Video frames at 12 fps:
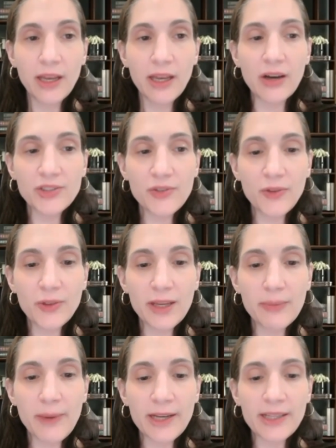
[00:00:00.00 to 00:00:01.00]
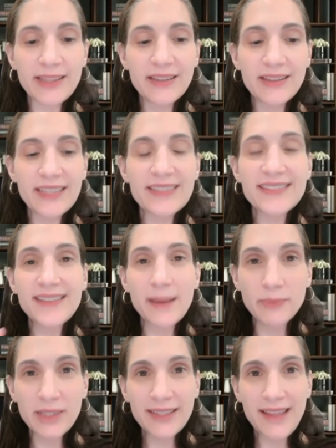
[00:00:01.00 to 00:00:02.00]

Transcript: Also, if you think about it, the assembly